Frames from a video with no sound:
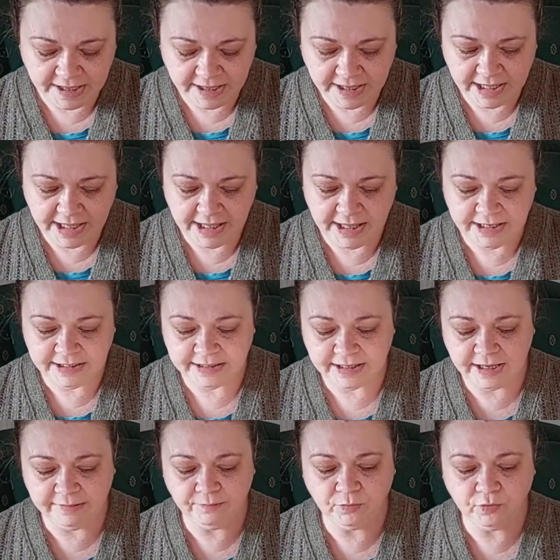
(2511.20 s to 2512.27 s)
And
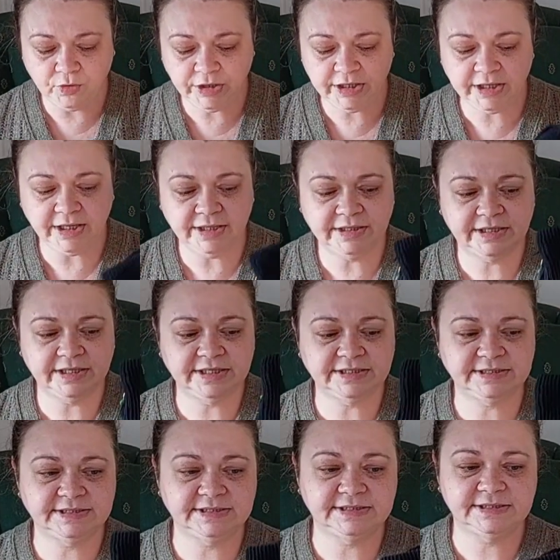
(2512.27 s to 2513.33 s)
I'm working
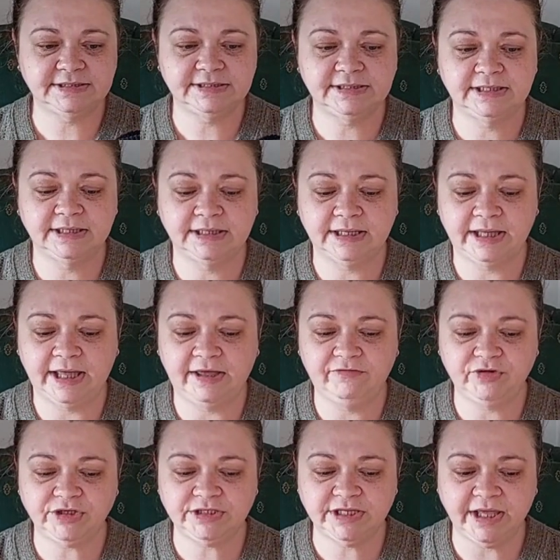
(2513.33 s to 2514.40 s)
this
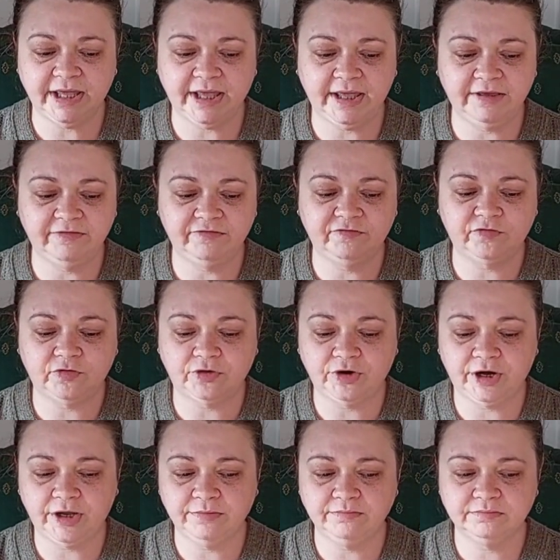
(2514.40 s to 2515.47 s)
every day
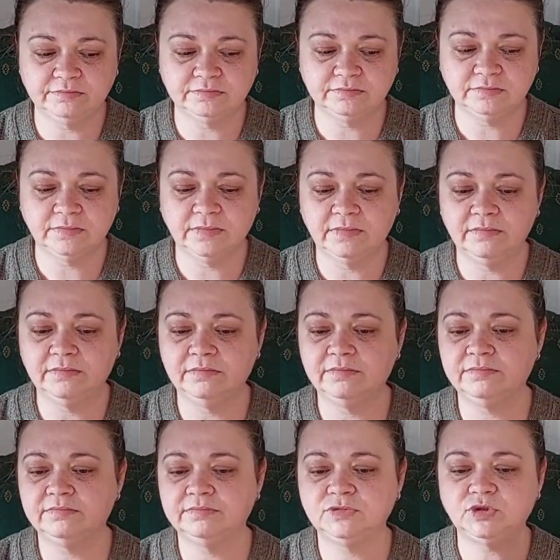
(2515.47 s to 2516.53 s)
for
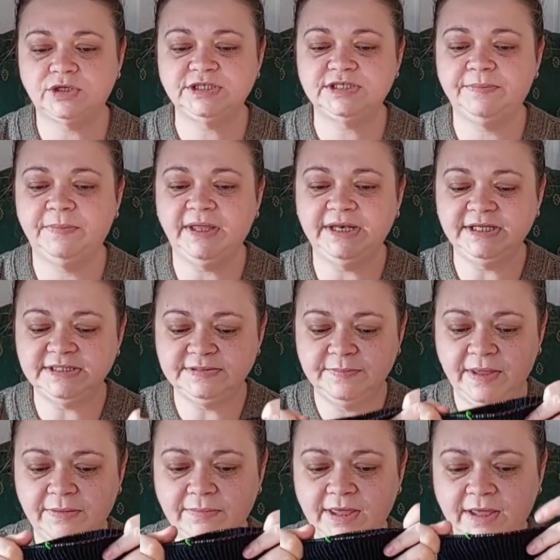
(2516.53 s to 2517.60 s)
20 minutes
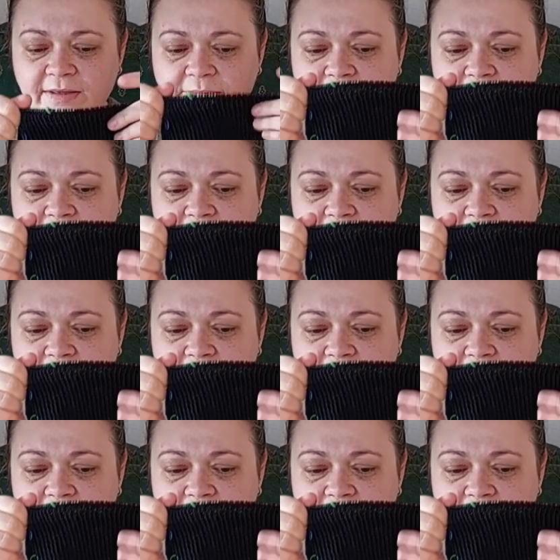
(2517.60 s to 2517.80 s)
maybe.